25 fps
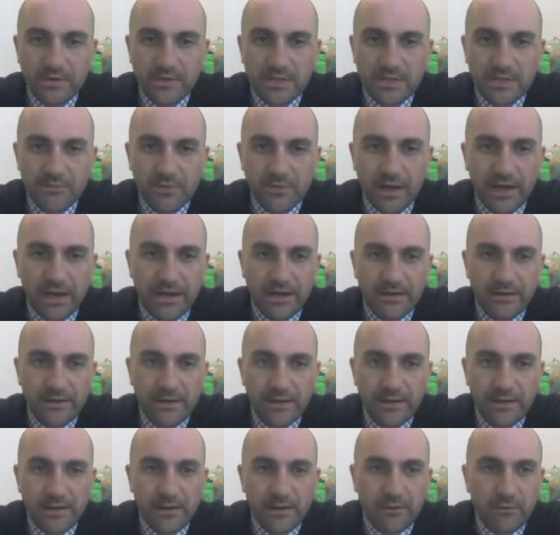sprite,
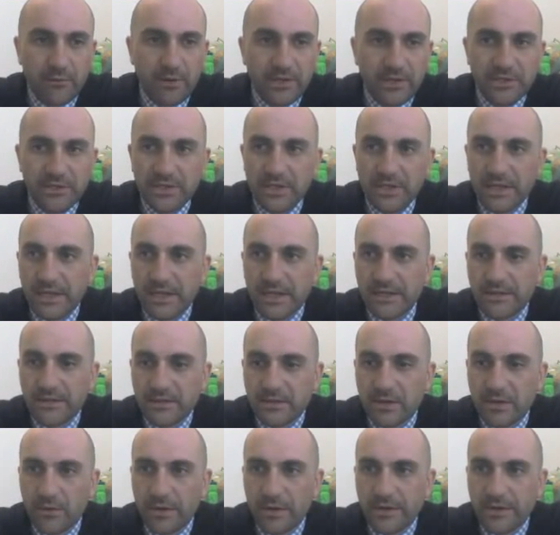which
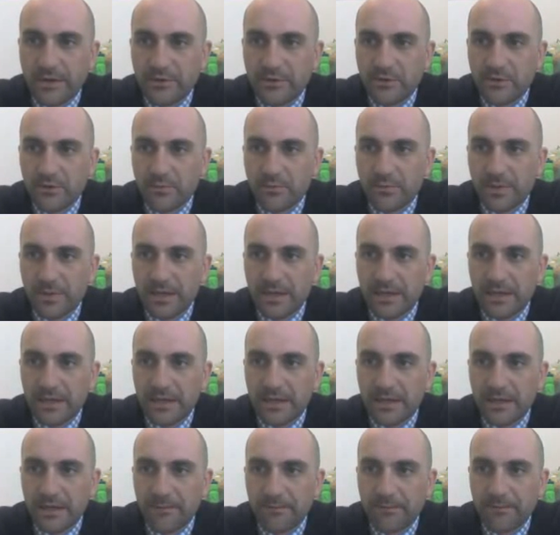is going to
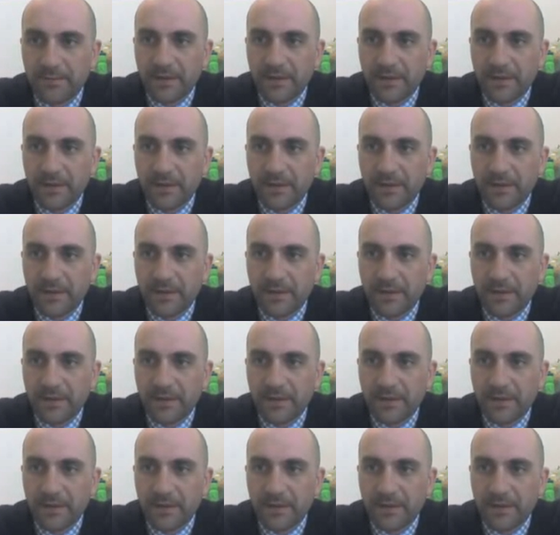be